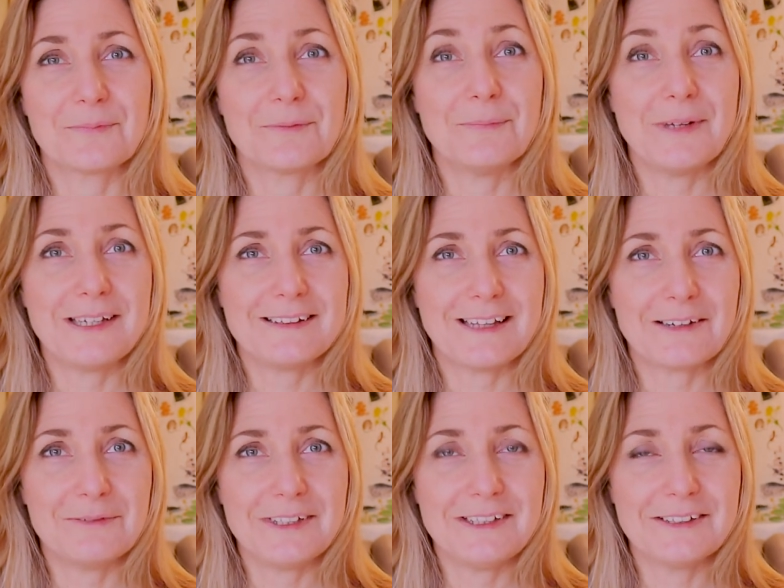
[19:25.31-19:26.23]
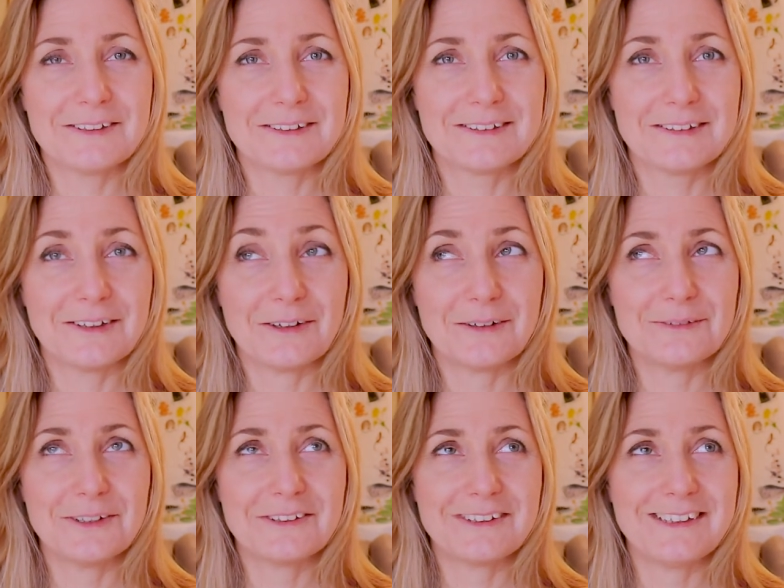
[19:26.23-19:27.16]
made that video
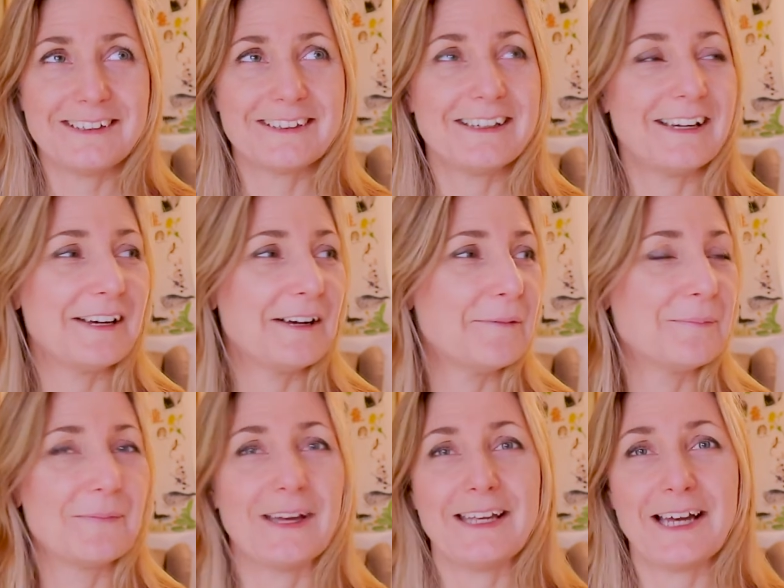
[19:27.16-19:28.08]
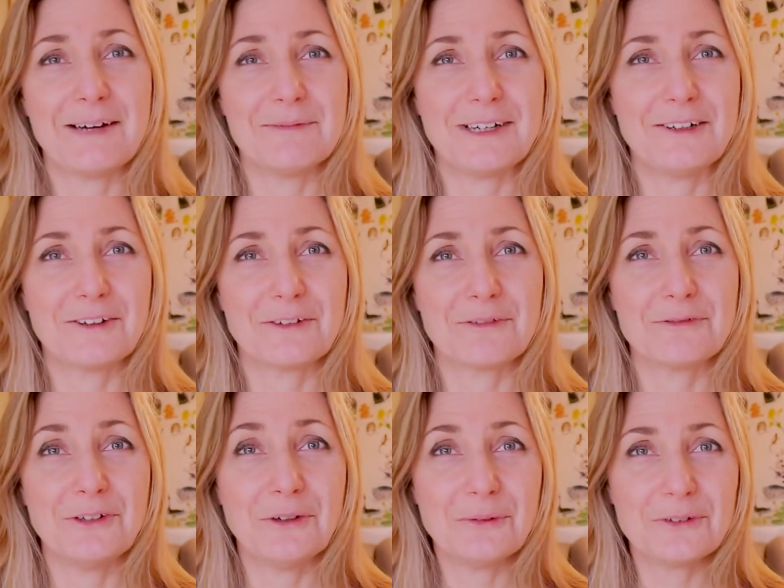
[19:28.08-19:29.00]
obviously um, I have a lot of
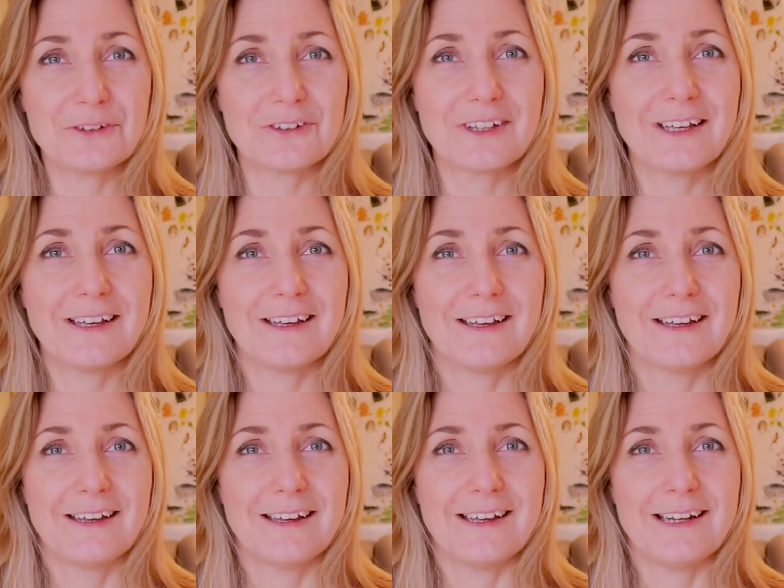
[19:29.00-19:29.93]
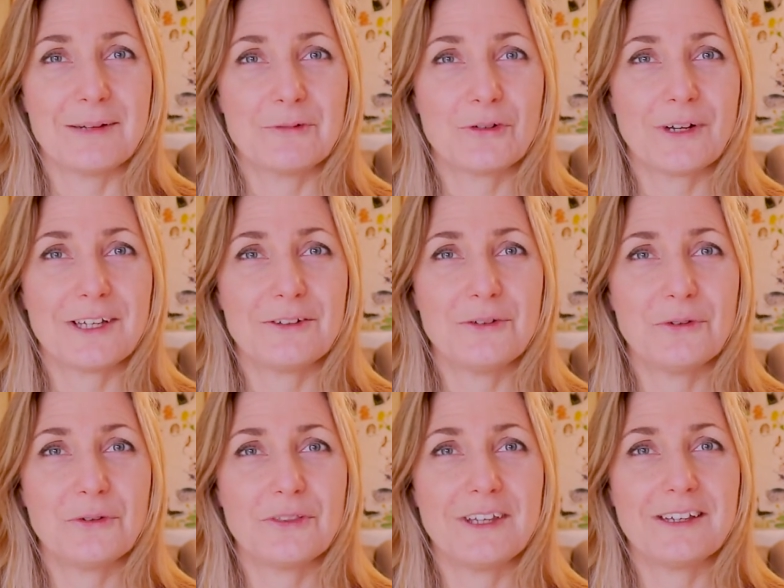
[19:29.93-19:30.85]
notes and I'm trying to
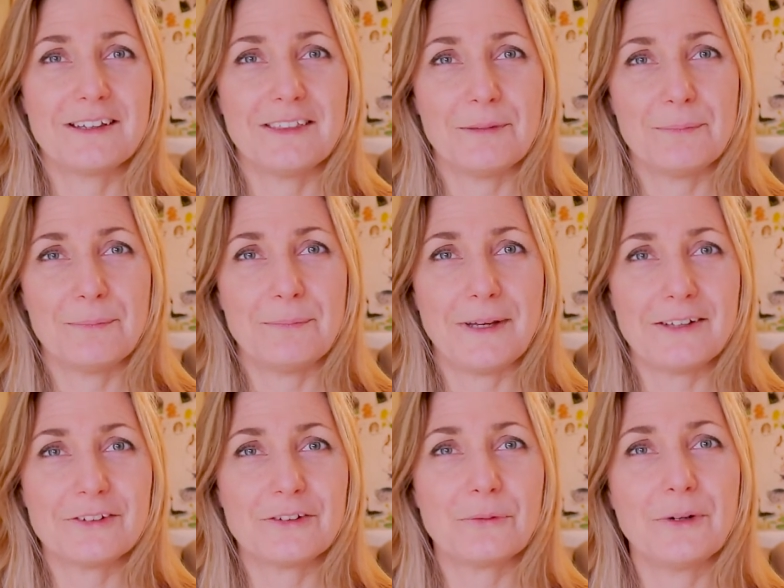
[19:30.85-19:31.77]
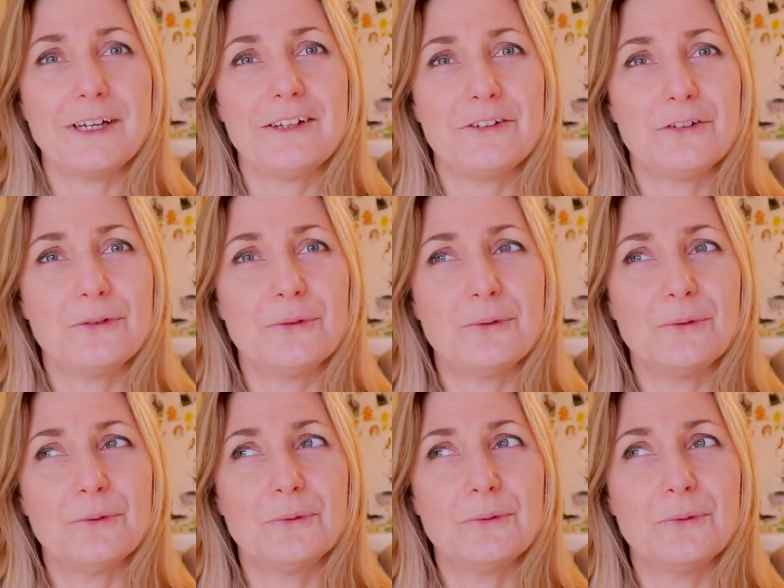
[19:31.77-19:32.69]
think the best way
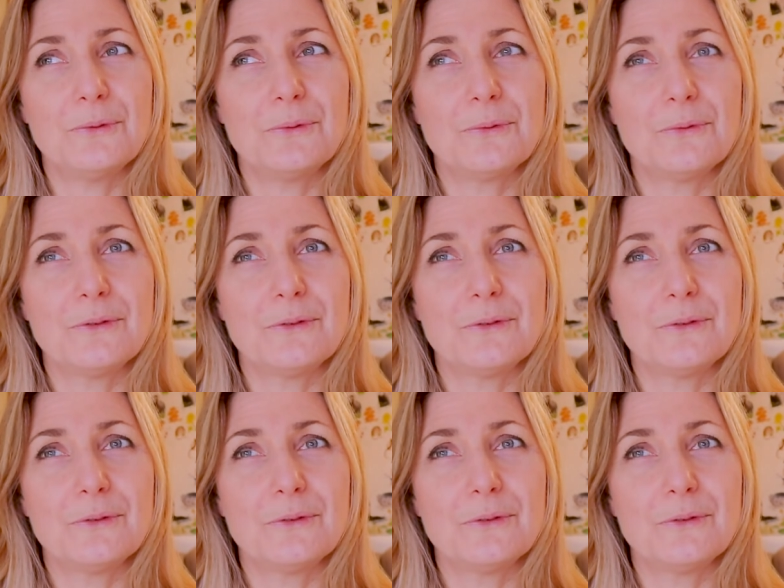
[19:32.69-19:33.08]
to